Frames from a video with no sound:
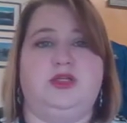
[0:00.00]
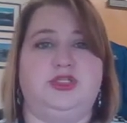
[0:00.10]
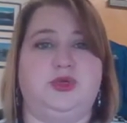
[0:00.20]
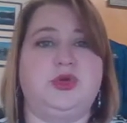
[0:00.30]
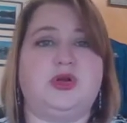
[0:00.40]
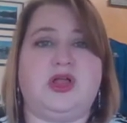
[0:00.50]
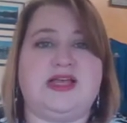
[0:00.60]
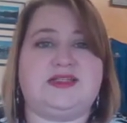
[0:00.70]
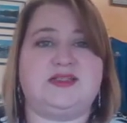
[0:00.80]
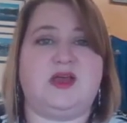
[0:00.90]
do your
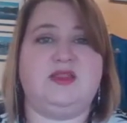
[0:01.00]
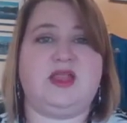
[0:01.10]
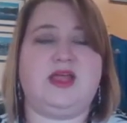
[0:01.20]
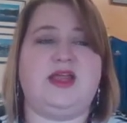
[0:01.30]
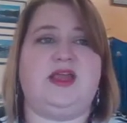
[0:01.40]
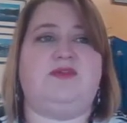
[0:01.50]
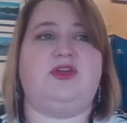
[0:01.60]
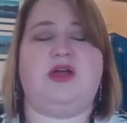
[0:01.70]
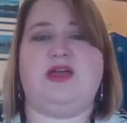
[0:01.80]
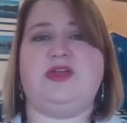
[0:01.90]
classes online,
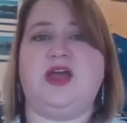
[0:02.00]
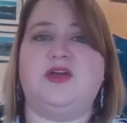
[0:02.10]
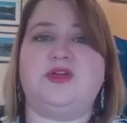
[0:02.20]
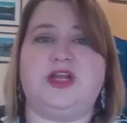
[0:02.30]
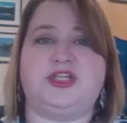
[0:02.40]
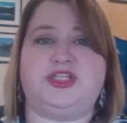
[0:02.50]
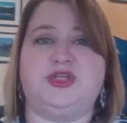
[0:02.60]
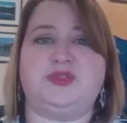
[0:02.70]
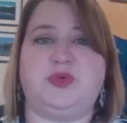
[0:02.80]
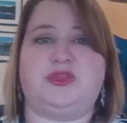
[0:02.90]
if you're having other
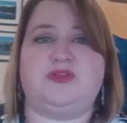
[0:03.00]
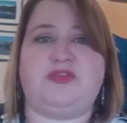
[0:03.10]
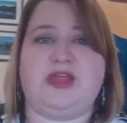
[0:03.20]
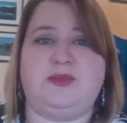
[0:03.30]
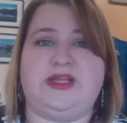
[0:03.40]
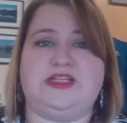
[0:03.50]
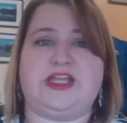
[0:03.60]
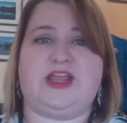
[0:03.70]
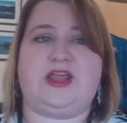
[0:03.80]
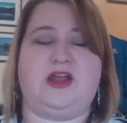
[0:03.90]
issues with your family and
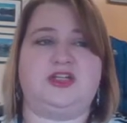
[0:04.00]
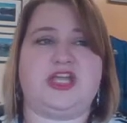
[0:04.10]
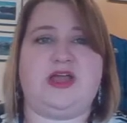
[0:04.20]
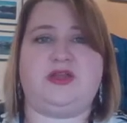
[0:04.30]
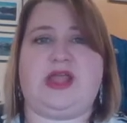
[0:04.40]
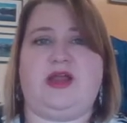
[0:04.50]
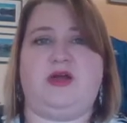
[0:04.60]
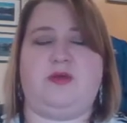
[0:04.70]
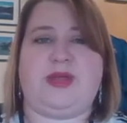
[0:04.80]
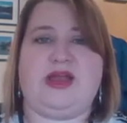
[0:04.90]
taking care of child
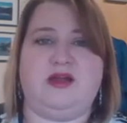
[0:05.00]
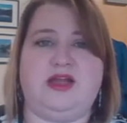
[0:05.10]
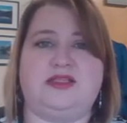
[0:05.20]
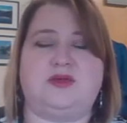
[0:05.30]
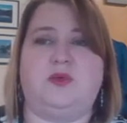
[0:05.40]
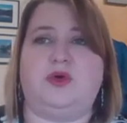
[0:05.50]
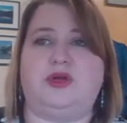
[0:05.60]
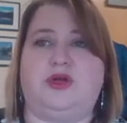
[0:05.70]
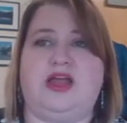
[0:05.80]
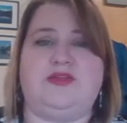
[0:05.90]
care or parents,
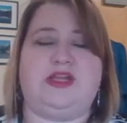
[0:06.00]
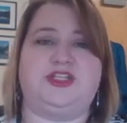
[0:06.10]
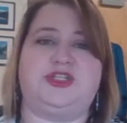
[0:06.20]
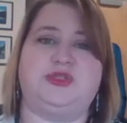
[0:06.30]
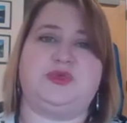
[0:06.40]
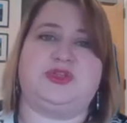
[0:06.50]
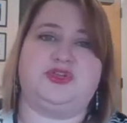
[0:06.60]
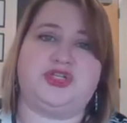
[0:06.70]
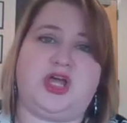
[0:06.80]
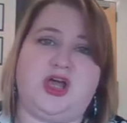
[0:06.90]
or you're having issues with
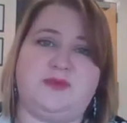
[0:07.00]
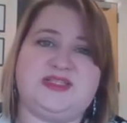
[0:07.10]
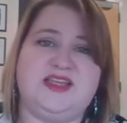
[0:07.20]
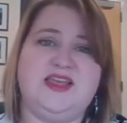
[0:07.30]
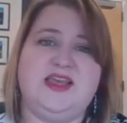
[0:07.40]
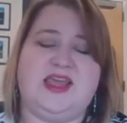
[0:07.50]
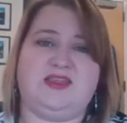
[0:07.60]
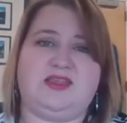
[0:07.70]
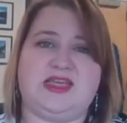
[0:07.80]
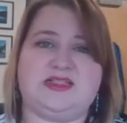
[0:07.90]
your jobs
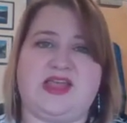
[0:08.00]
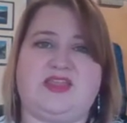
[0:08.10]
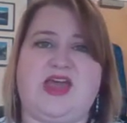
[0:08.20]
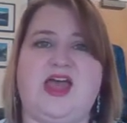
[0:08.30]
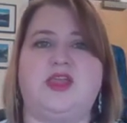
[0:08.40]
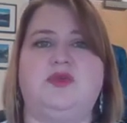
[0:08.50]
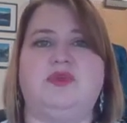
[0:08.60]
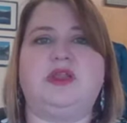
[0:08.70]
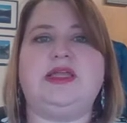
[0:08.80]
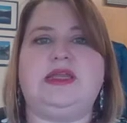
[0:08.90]
and things like that, you
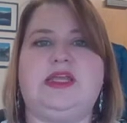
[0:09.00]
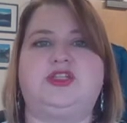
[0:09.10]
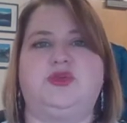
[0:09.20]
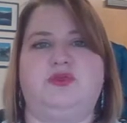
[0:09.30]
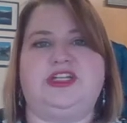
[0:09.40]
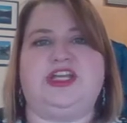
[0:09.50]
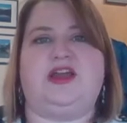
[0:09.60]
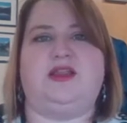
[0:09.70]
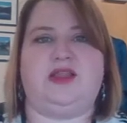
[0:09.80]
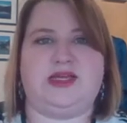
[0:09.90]
really need to reach
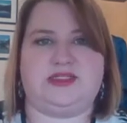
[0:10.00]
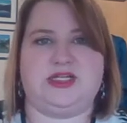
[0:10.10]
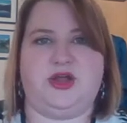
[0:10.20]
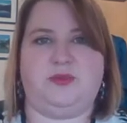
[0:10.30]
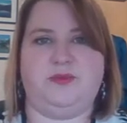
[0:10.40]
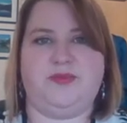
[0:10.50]
out and let us know